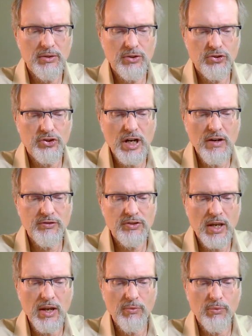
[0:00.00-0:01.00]

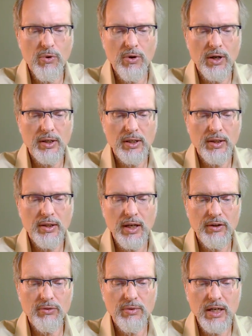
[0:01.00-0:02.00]
Dostoevsky warned
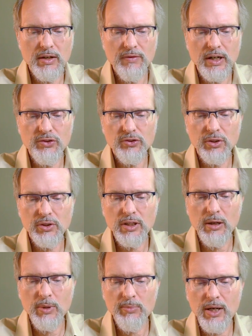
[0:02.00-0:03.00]
that great events could
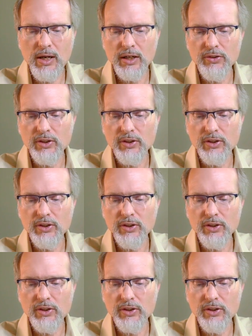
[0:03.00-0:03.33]
come upon